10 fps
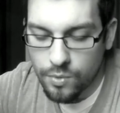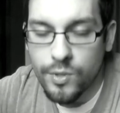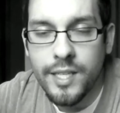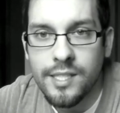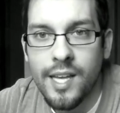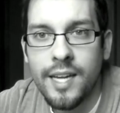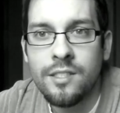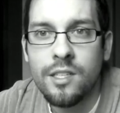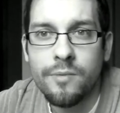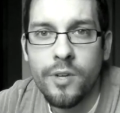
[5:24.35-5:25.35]
3
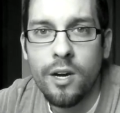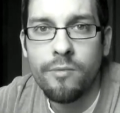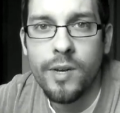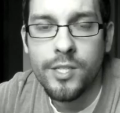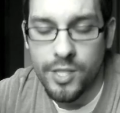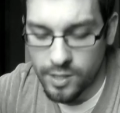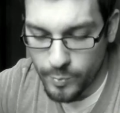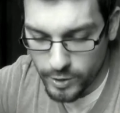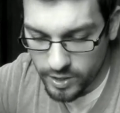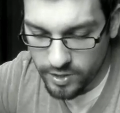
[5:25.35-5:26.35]
sets of Dark
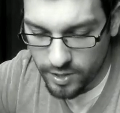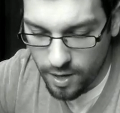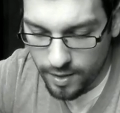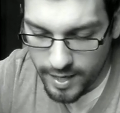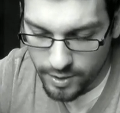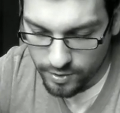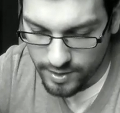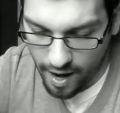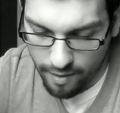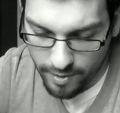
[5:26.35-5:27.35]
Vengeance, but just the Dark
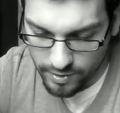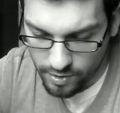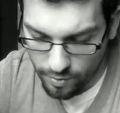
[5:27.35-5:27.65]
Angel side of it.